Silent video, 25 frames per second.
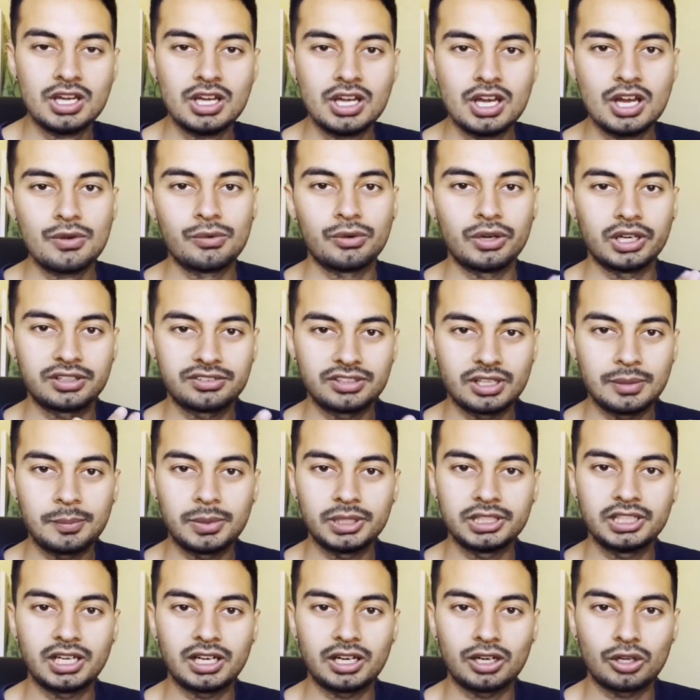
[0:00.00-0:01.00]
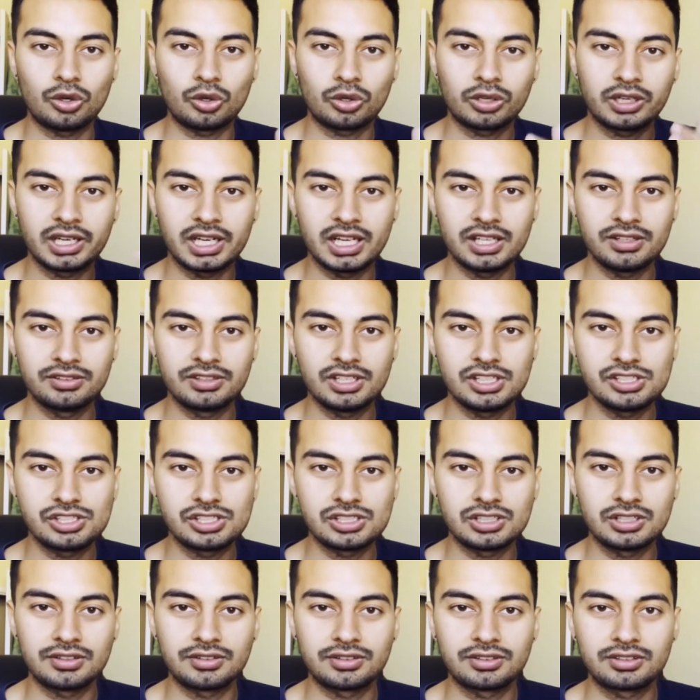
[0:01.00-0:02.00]
For example, there are
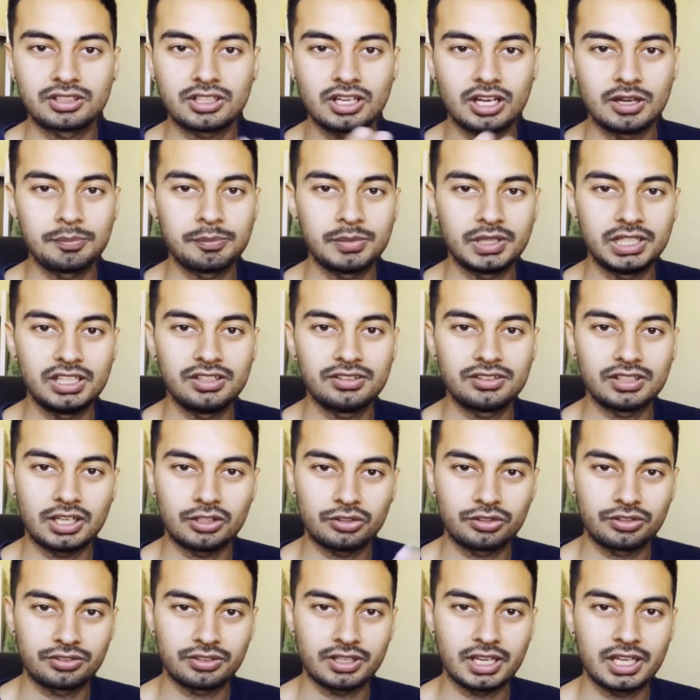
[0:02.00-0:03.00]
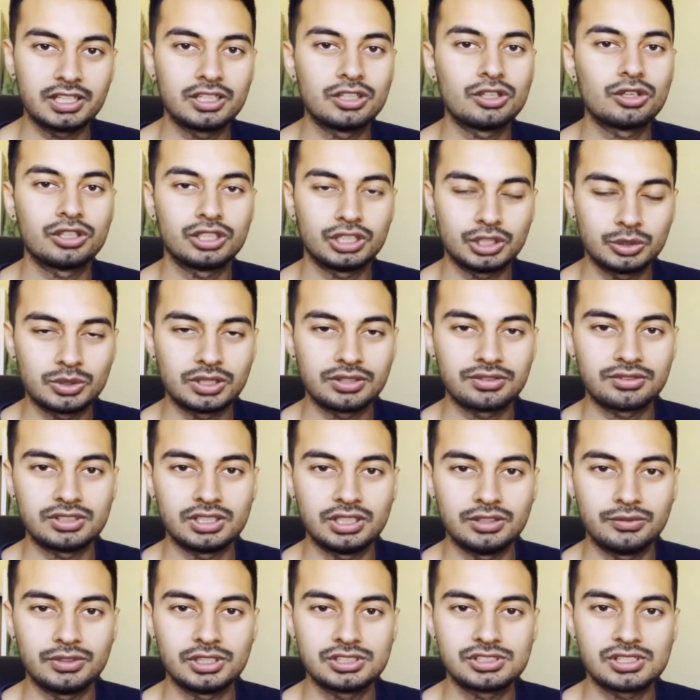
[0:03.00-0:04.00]
organizations, companies outside your university
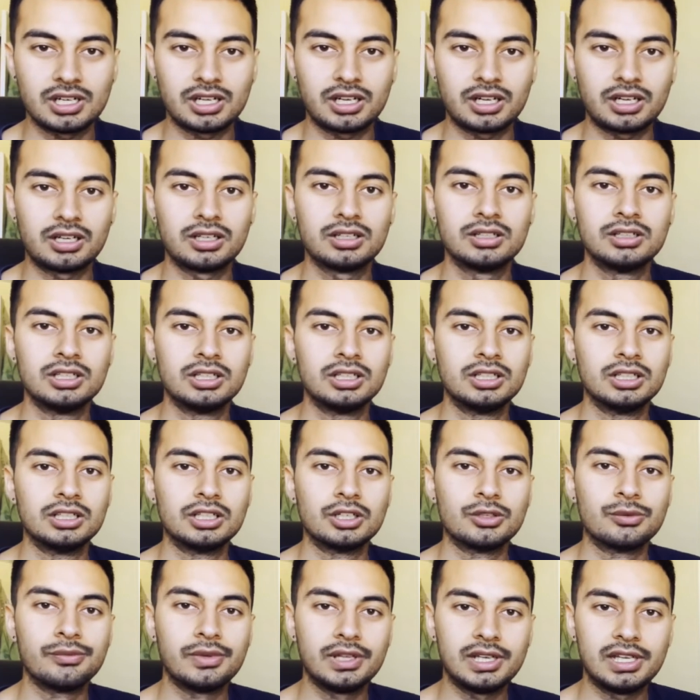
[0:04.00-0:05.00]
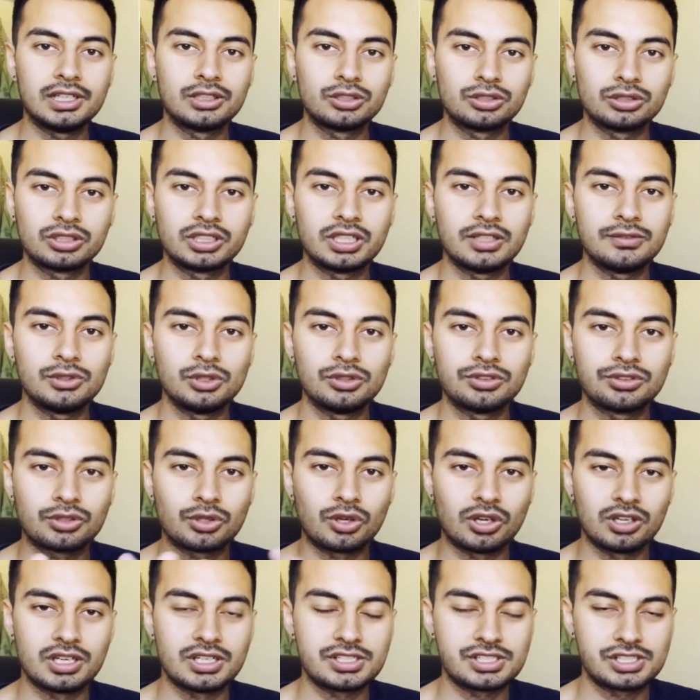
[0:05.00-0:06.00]
which are willing to give you
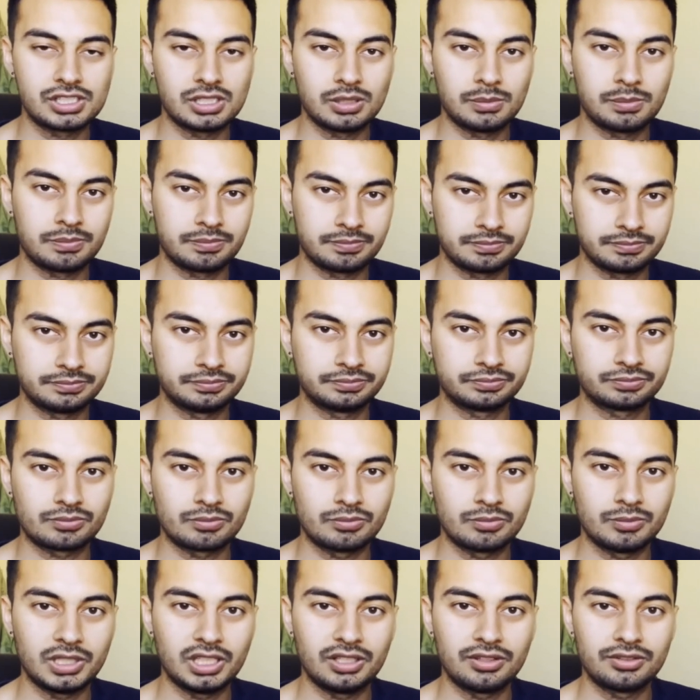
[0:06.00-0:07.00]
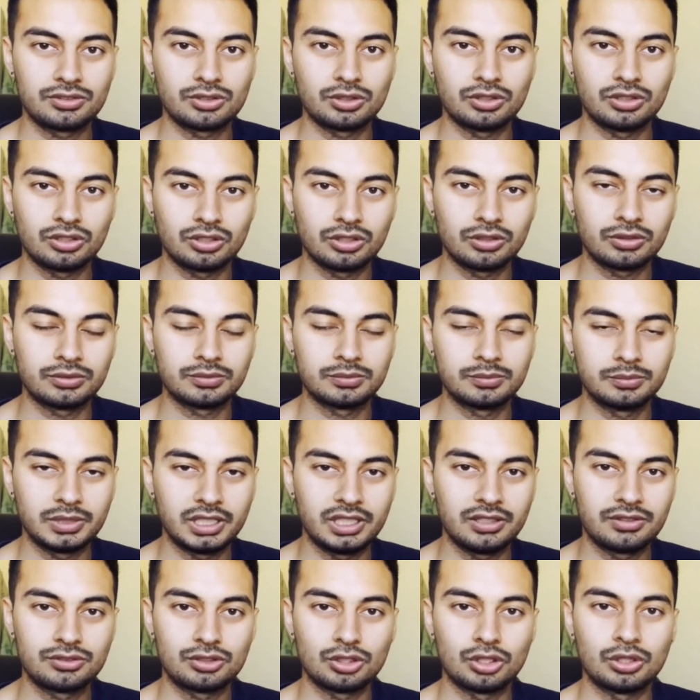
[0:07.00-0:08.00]
scholarship based
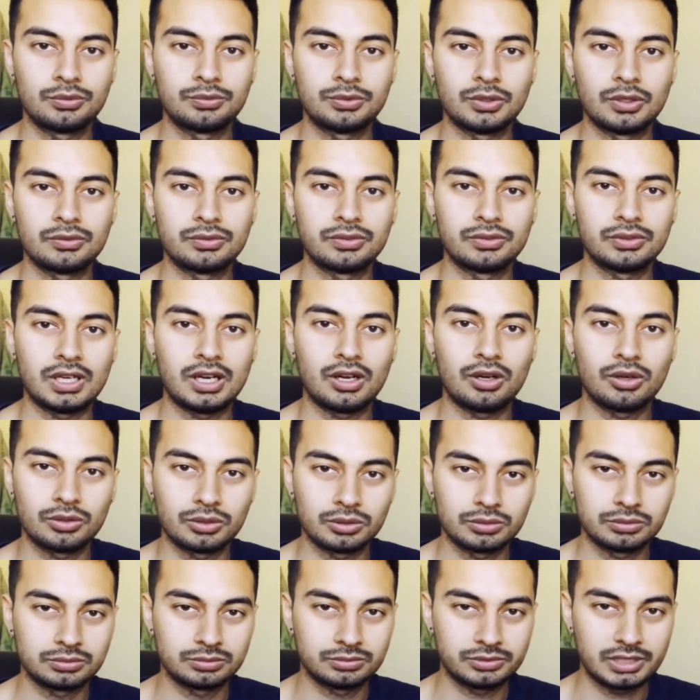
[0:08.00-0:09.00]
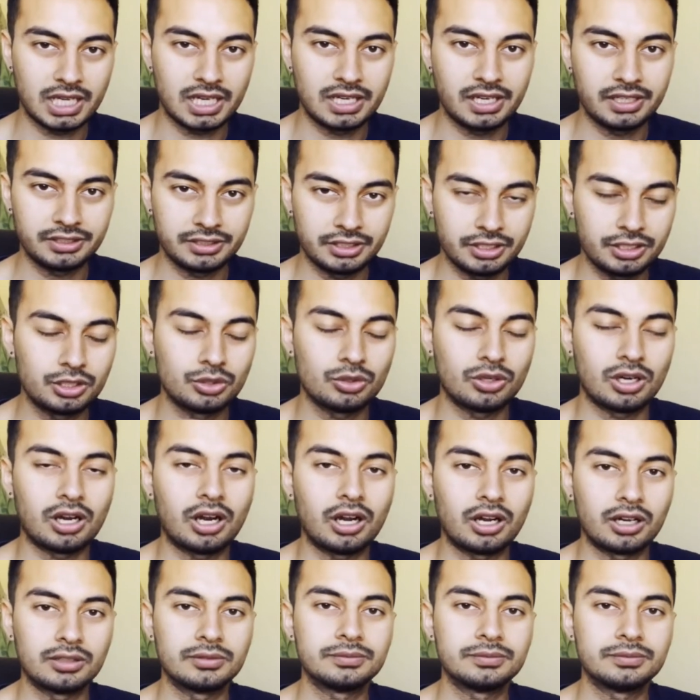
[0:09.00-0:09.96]
off of how talented you are.